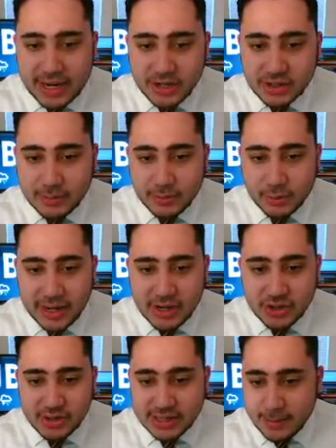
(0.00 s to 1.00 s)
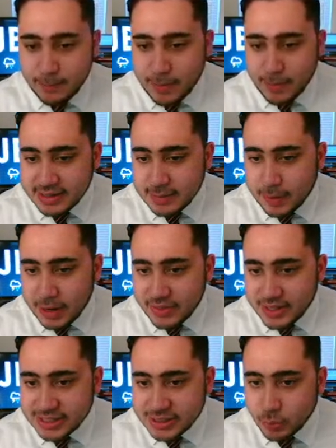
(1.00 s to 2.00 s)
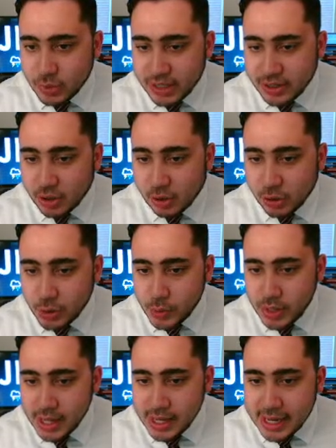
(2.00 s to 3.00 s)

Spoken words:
Some locations impacted by this would include